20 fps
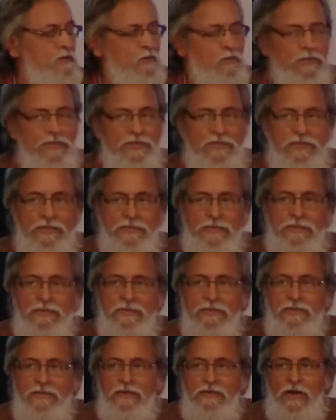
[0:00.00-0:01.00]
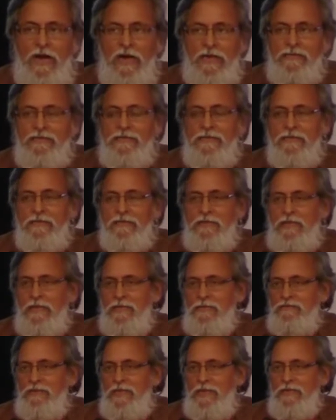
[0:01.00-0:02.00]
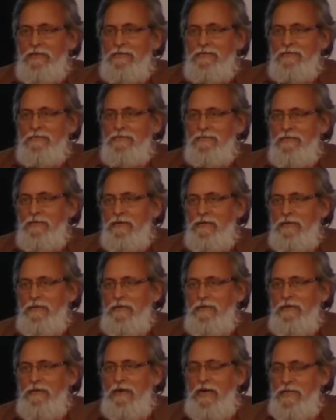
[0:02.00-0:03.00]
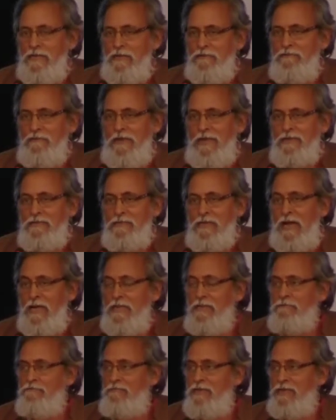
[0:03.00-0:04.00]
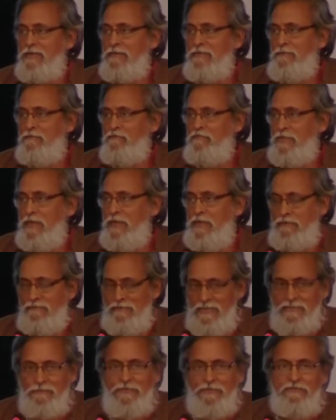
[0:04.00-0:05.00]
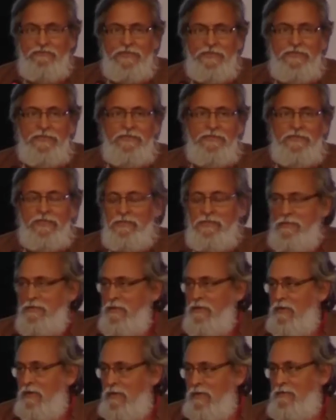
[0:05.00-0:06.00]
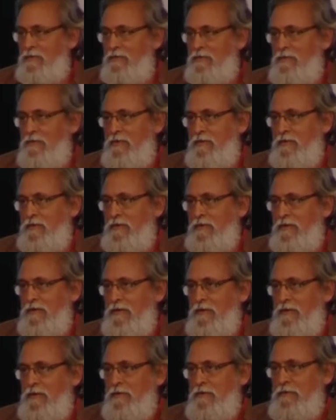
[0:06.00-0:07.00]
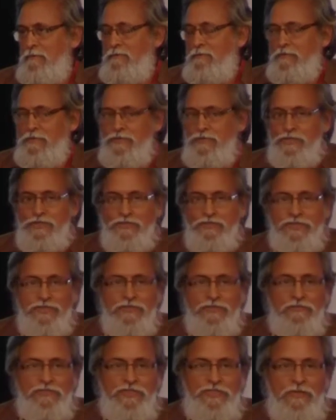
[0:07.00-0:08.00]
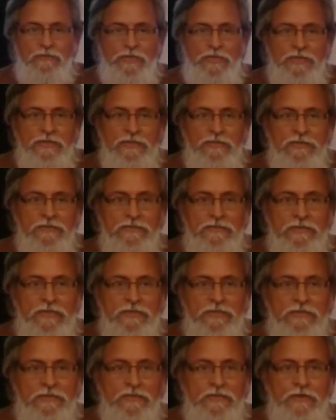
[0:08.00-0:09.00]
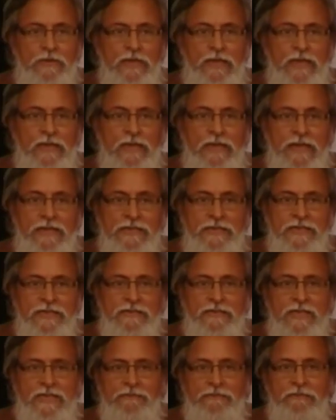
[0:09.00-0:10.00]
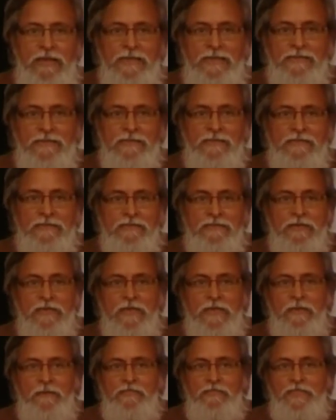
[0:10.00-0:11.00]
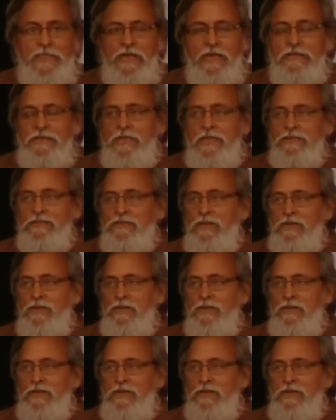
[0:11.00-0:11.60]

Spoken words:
with the high tech as well as high effect, high impact investment funds and other institutions which are working in this area. So an idea that matters does